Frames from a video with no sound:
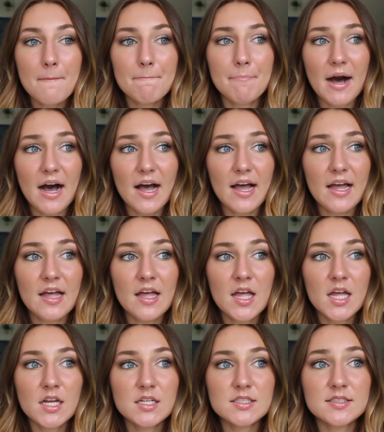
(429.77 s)
but
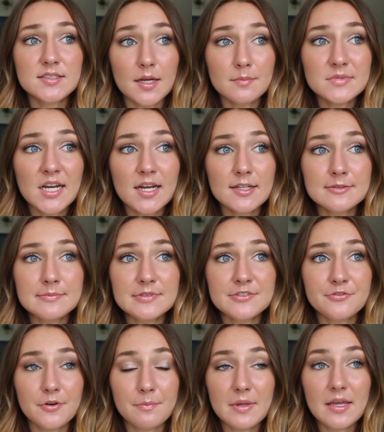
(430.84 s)
sometimes
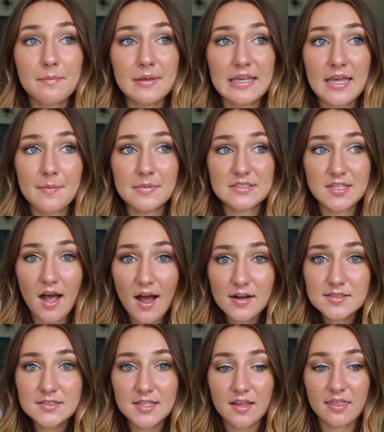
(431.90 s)
for me it became a
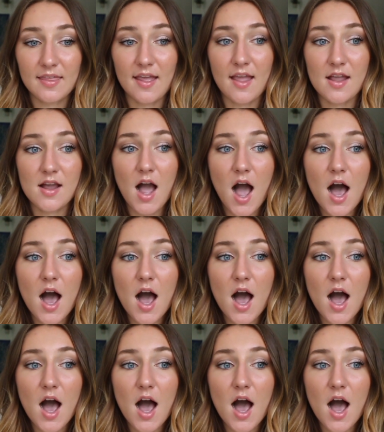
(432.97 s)
toxic thing